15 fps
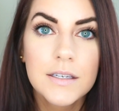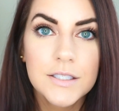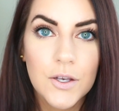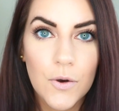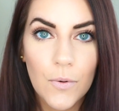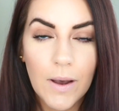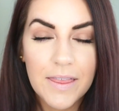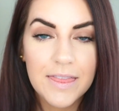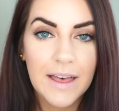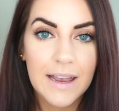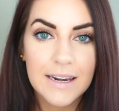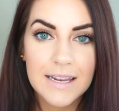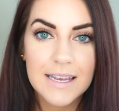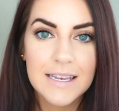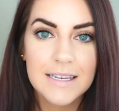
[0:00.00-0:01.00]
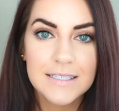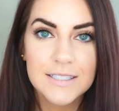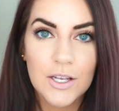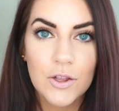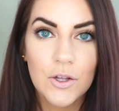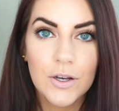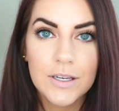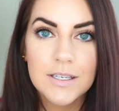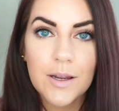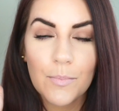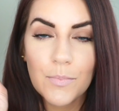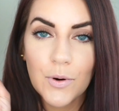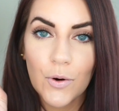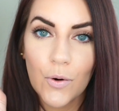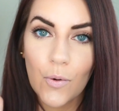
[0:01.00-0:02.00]
So that is look
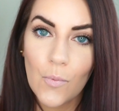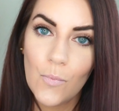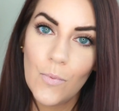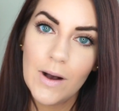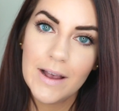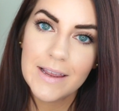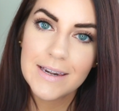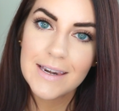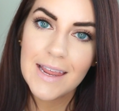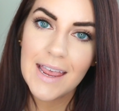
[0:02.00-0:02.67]
number 1,